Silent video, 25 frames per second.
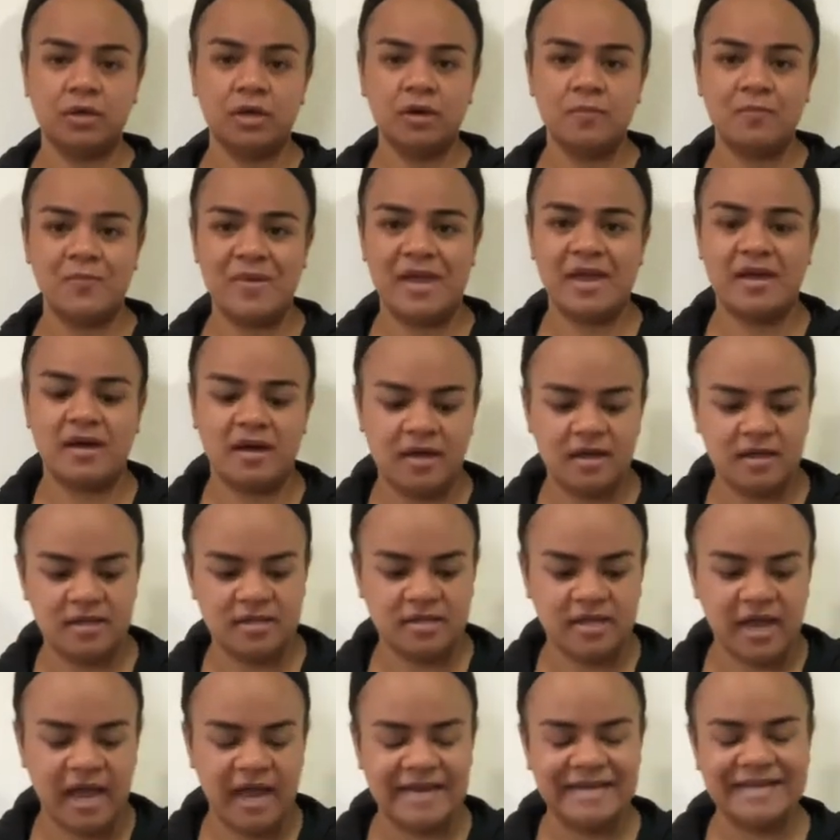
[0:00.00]
because
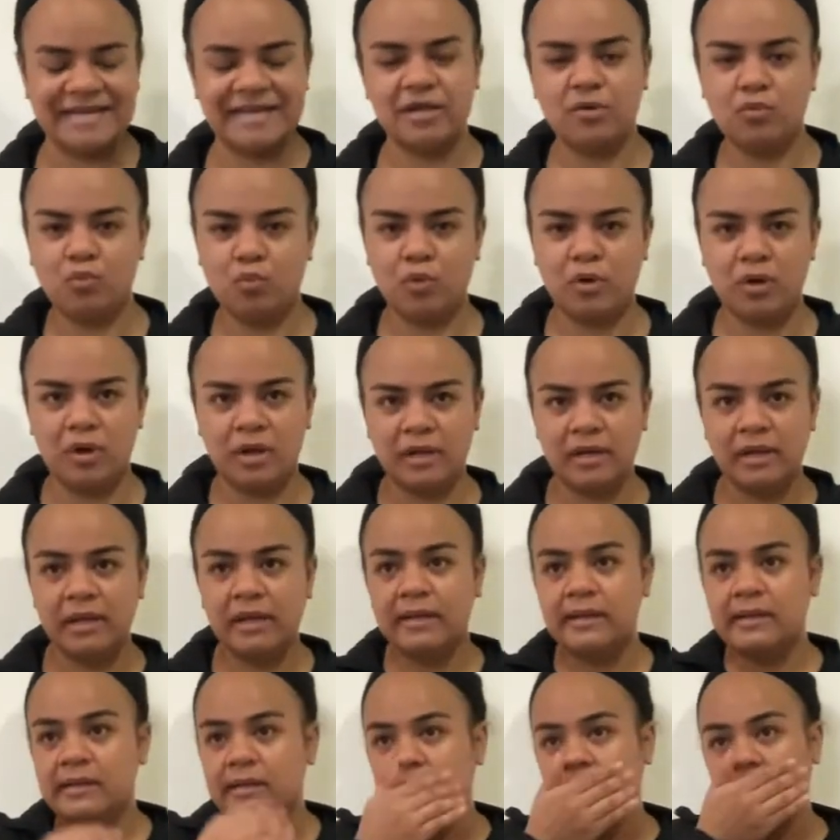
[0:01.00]
I didn't want
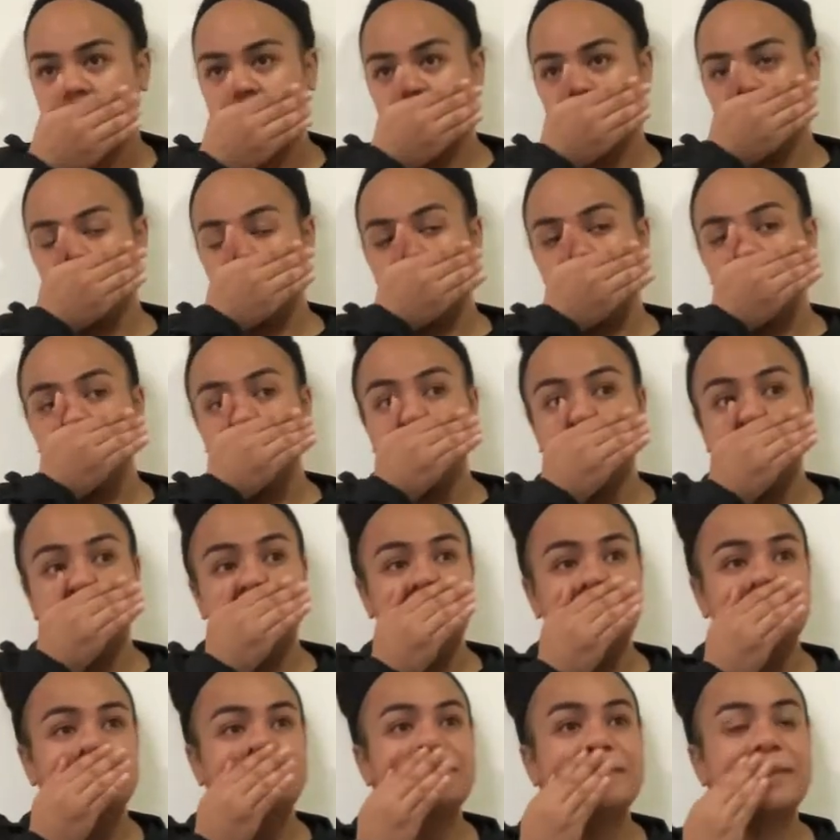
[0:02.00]
like
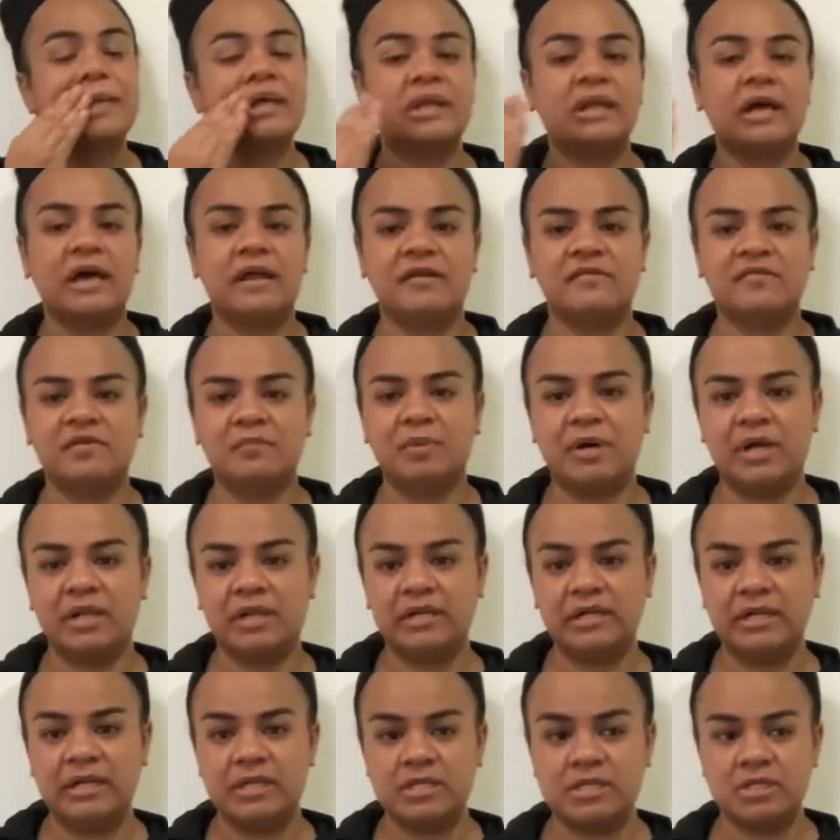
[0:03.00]
a lot of the
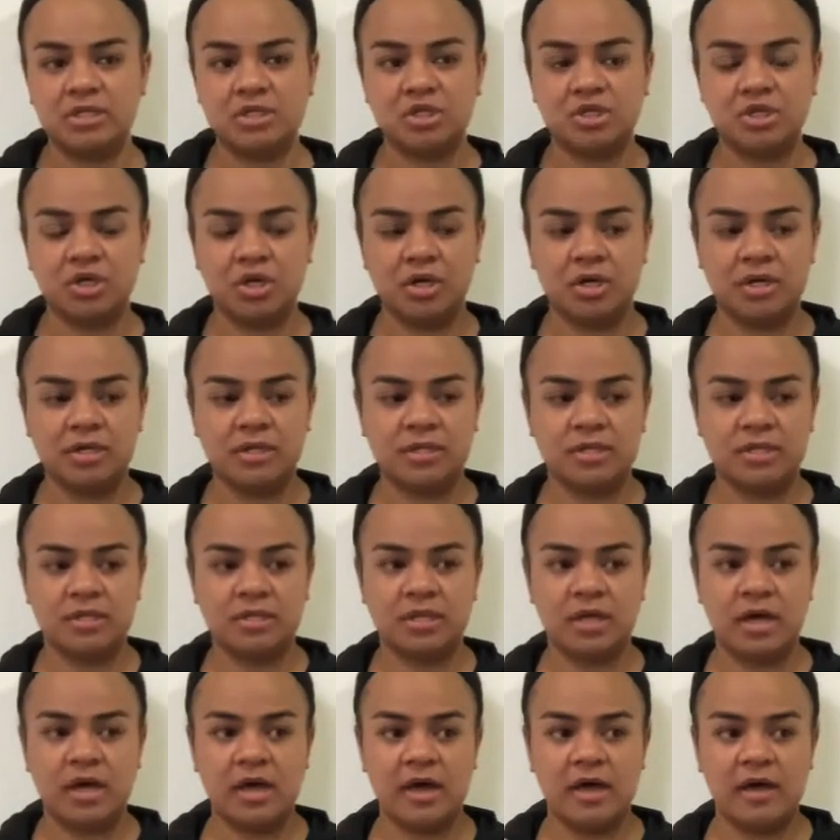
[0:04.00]
Polynesian shirts
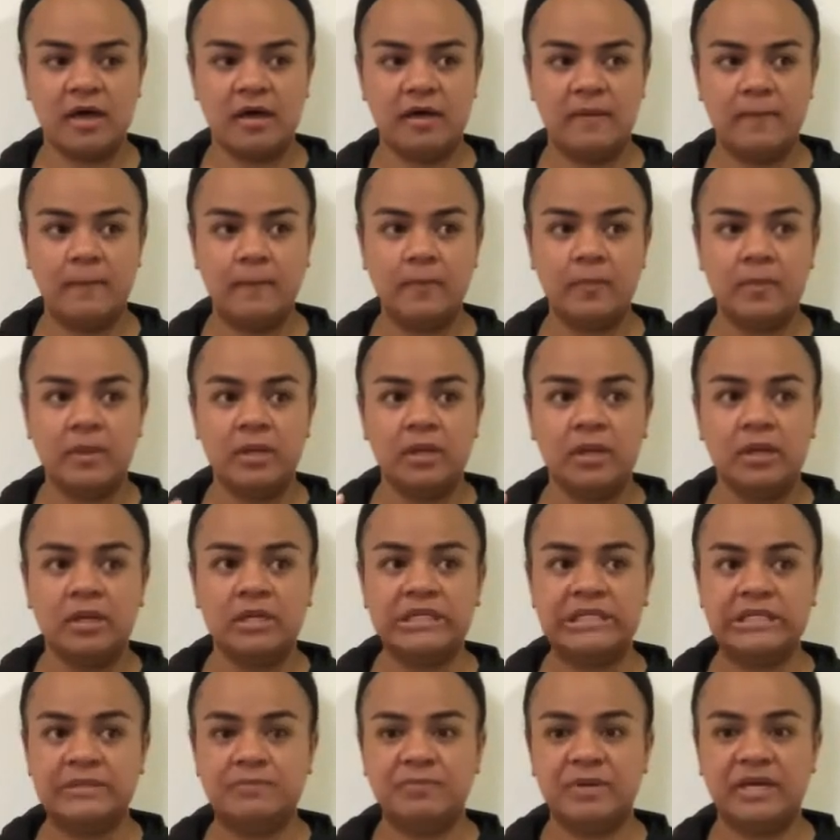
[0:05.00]

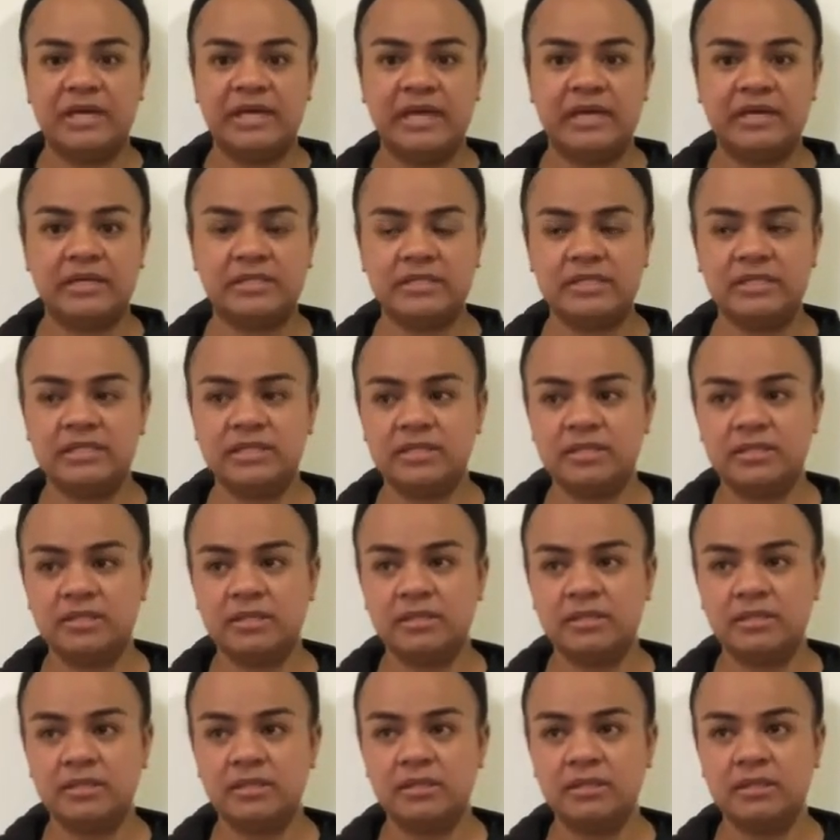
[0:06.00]
depict,
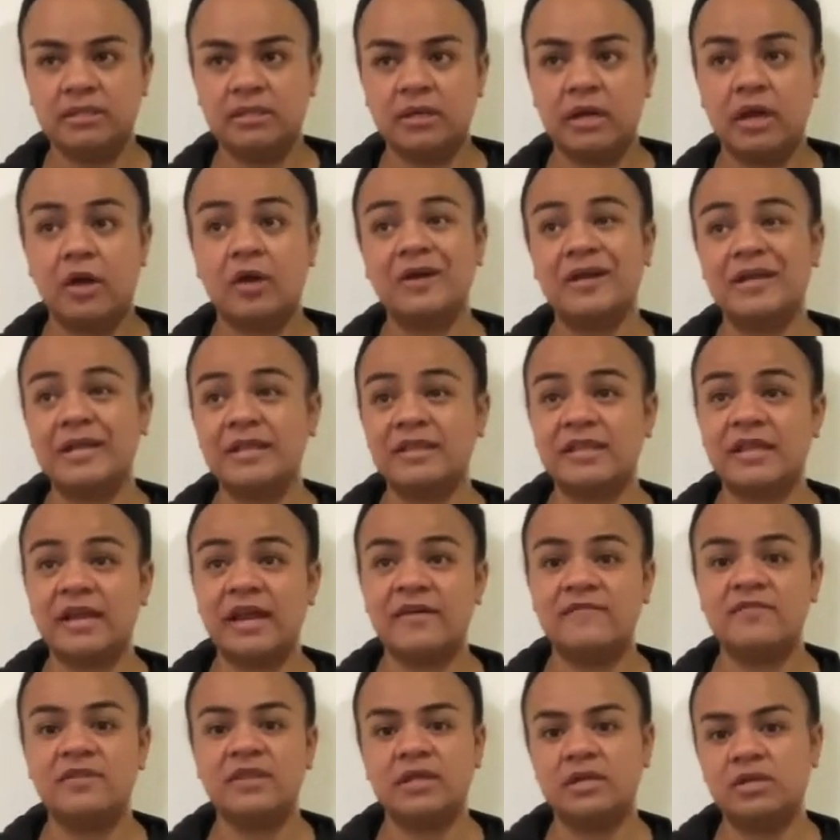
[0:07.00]
or at least that
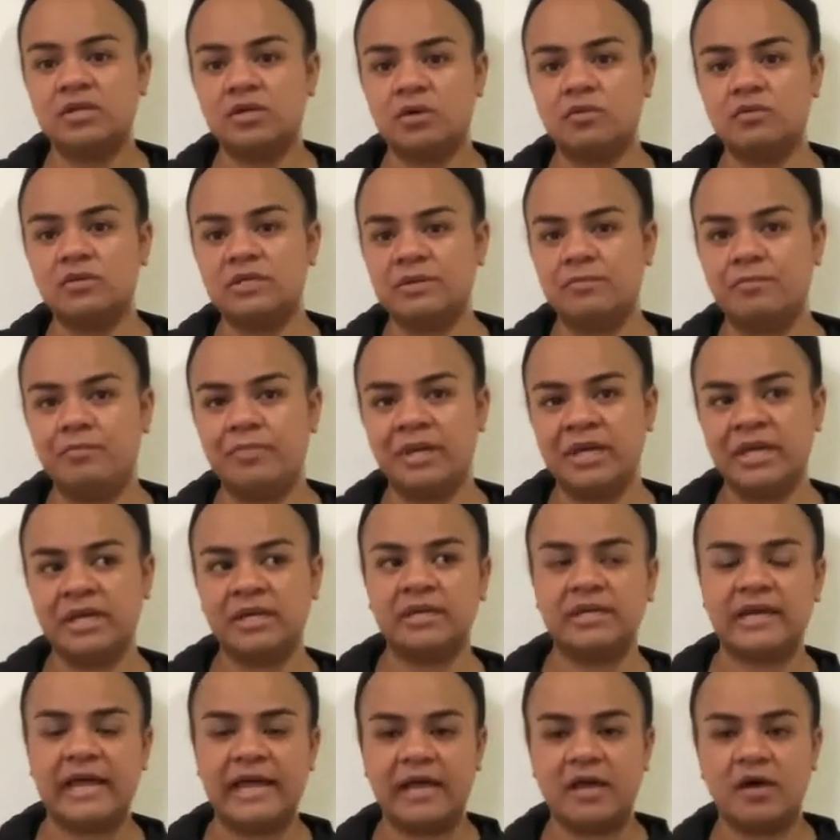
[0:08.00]
I've seen, don't depict
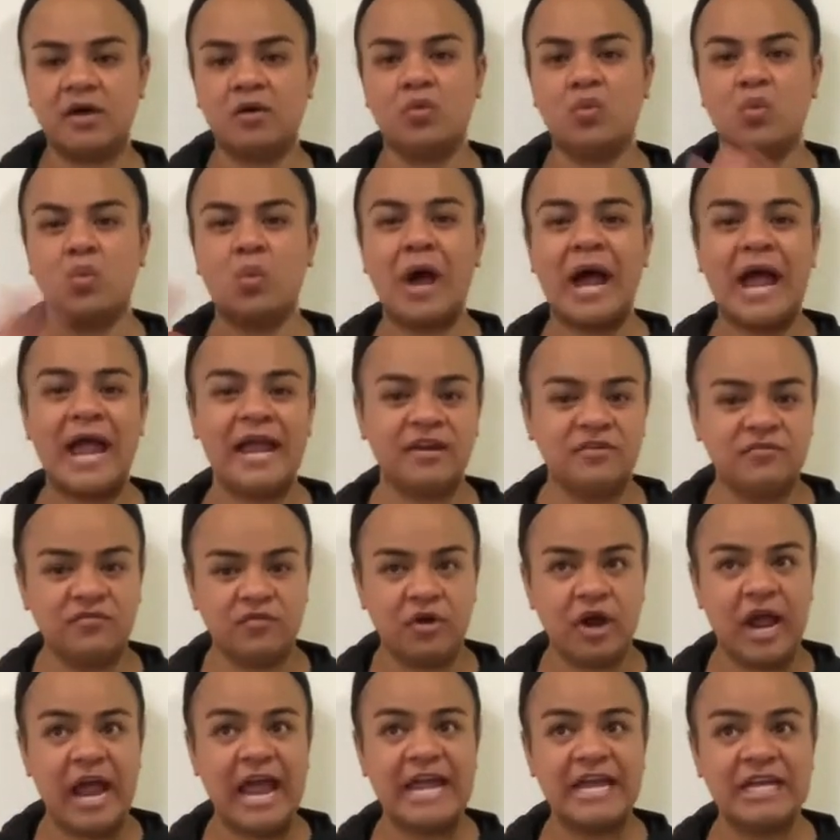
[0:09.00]
like a wide
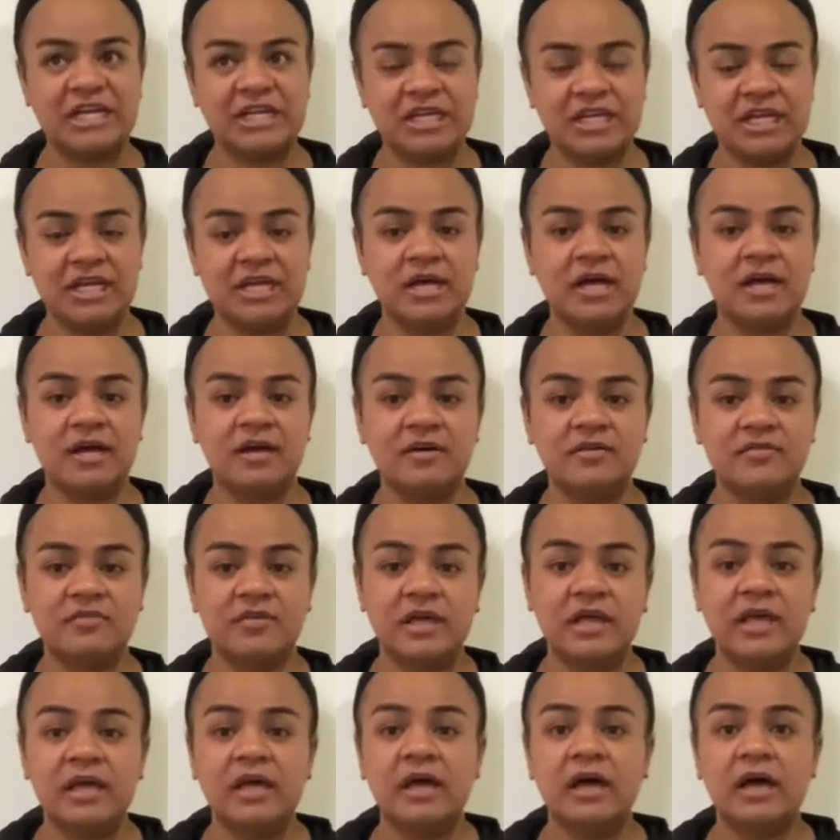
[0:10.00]
variety of
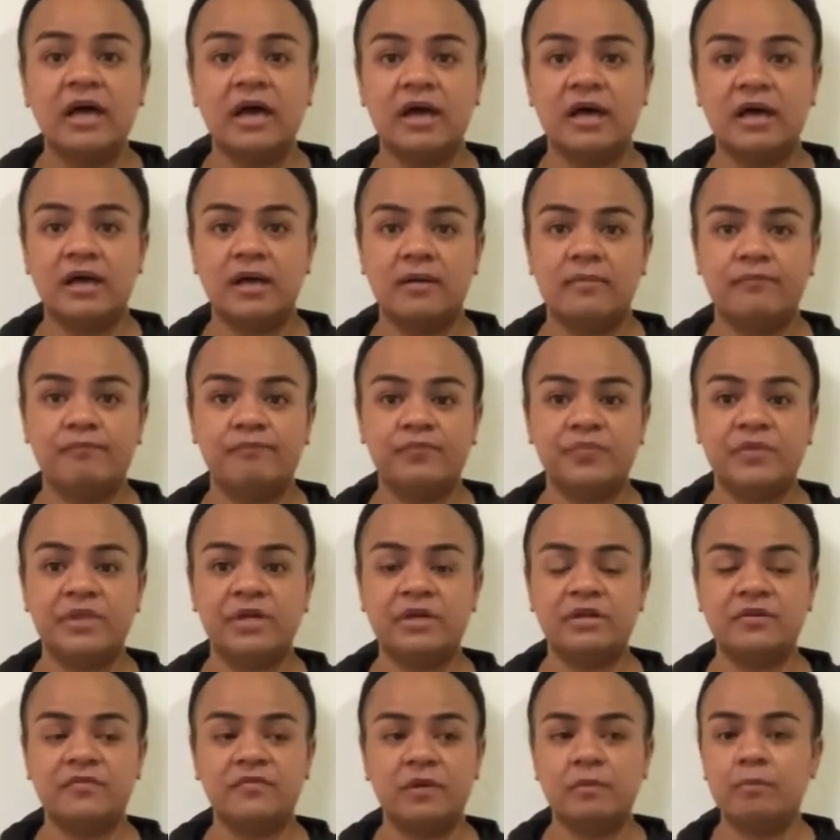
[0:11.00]
the
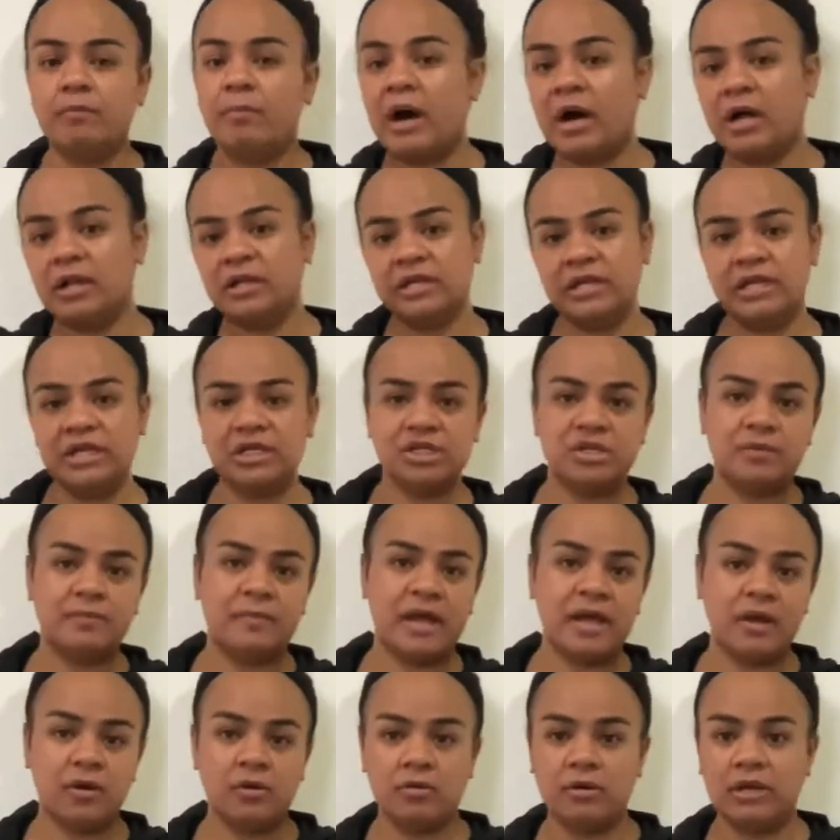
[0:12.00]
different Polynesian,
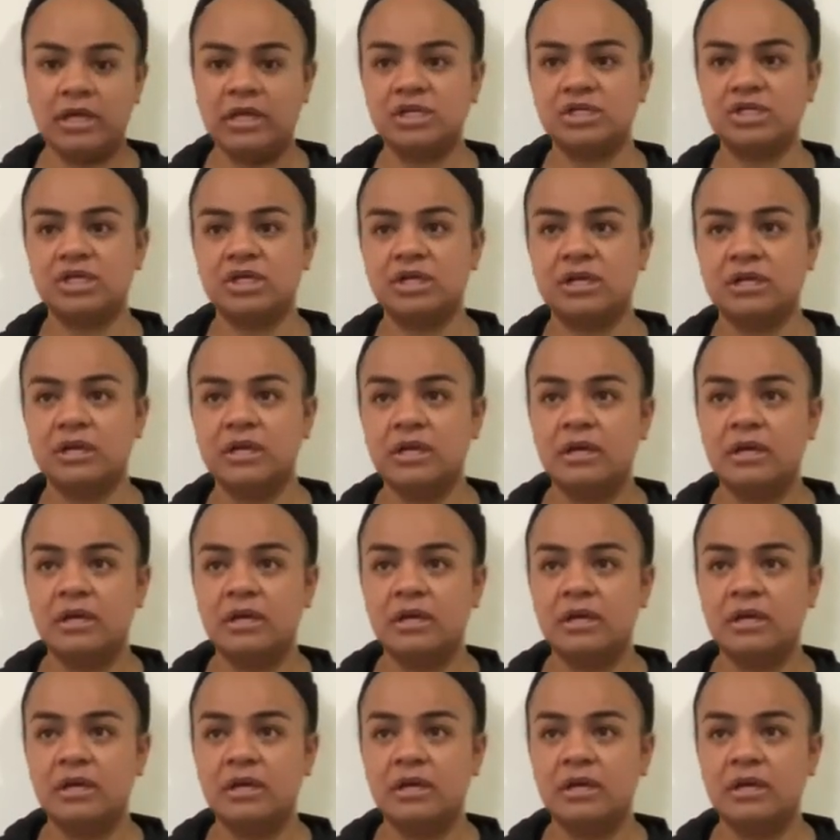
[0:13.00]
Micronesian,